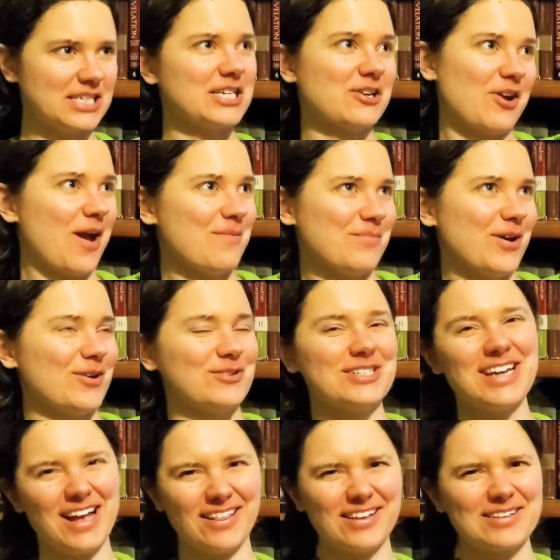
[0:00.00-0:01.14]
Facegram
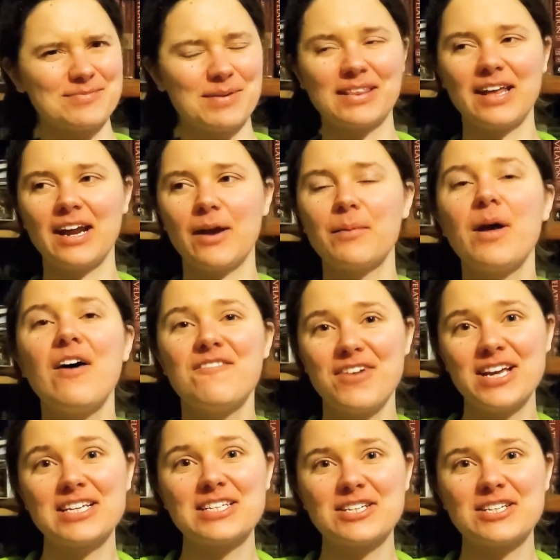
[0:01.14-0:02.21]
posts. Yeah, let's make that up.